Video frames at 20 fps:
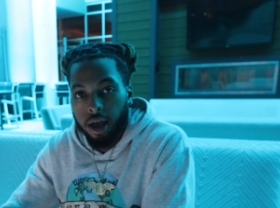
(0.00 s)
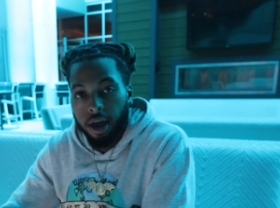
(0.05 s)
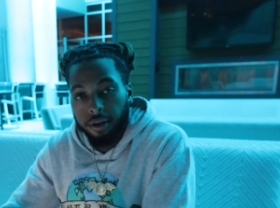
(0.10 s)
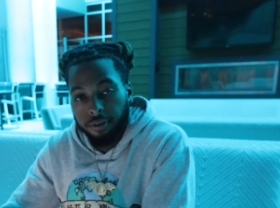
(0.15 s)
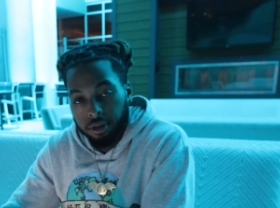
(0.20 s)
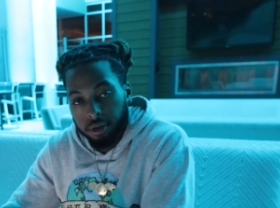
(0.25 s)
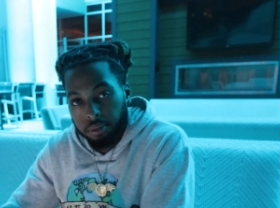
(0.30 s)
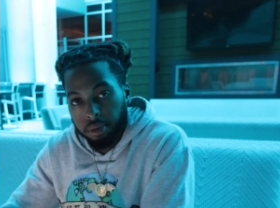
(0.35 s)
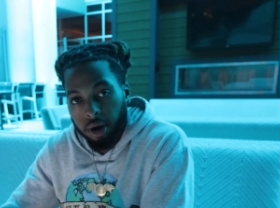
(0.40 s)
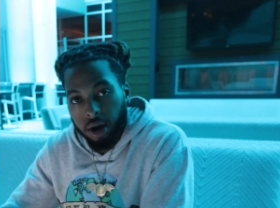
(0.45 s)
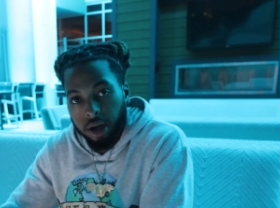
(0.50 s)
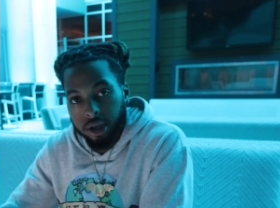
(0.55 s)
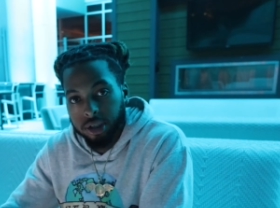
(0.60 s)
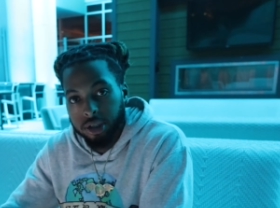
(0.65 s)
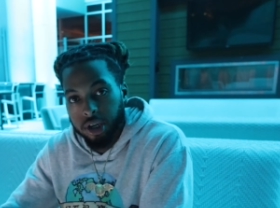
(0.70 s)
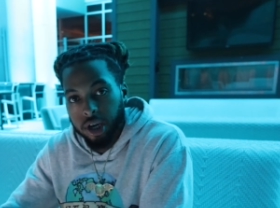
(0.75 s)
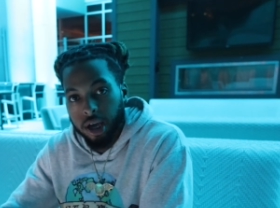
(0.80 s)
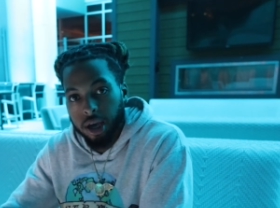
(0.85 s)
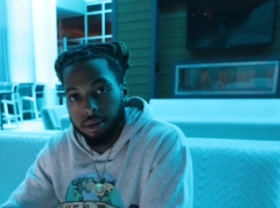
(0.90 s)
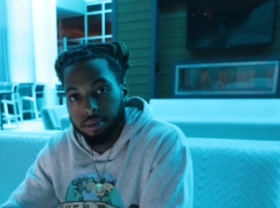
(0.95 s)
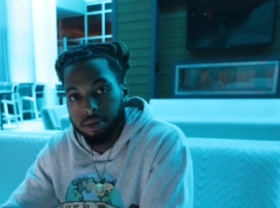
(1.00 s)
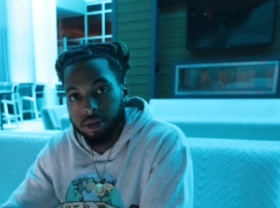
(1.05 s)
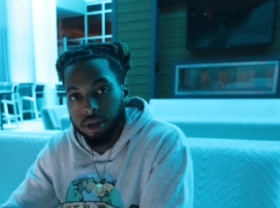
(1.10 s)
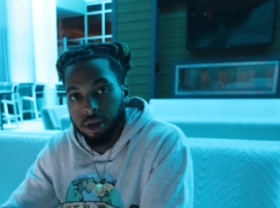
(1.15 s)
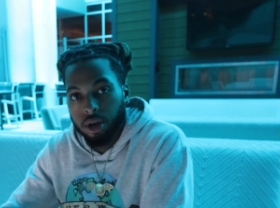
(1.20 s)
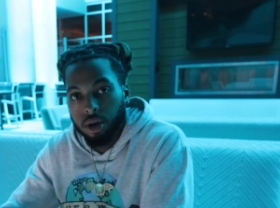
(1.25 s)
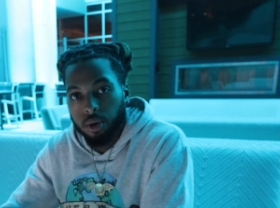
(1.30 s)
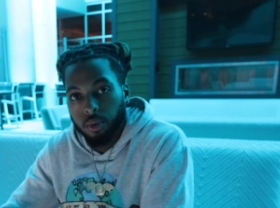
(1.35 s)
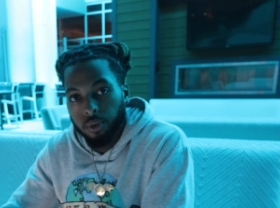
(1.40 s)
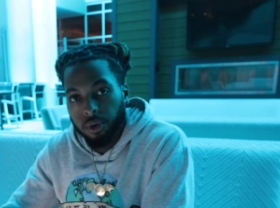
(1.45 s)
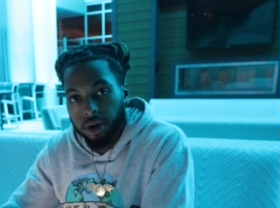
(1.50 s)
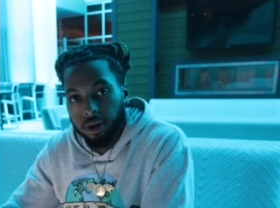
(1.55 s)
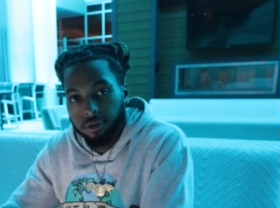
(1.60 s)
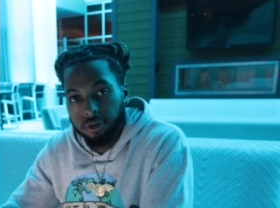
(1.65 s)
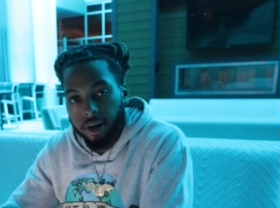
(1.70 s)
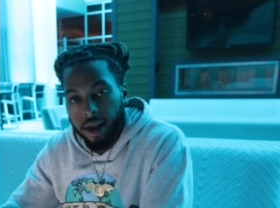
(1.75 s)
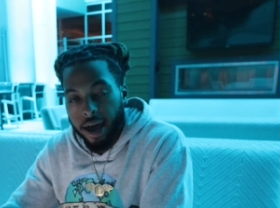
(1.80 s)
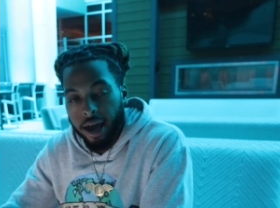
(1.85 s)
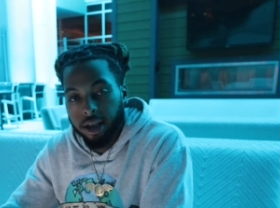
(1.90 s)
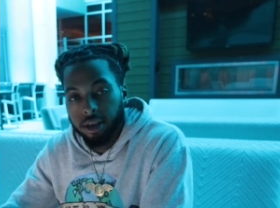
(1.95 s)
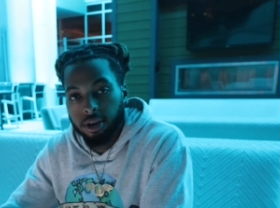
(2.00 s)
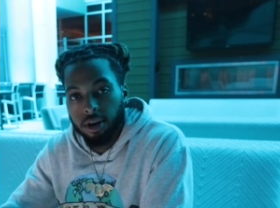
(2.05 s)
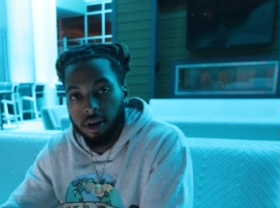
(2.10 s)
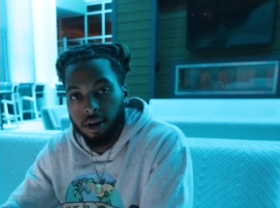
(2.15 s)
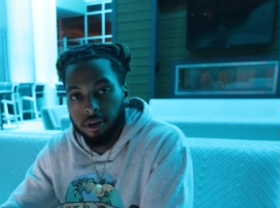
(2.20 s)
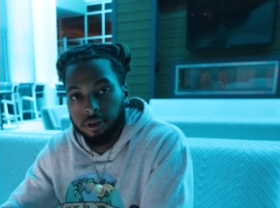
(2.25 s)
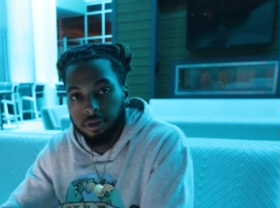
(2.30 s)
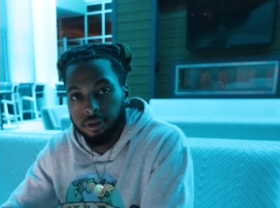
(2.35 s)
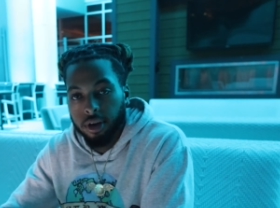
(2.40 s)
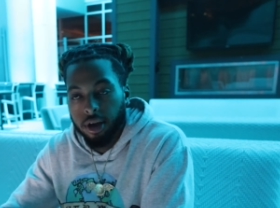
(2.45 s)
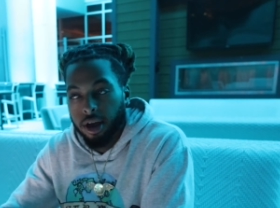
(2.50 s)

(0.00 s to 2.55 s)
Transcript: If LeBron James would have lacked off,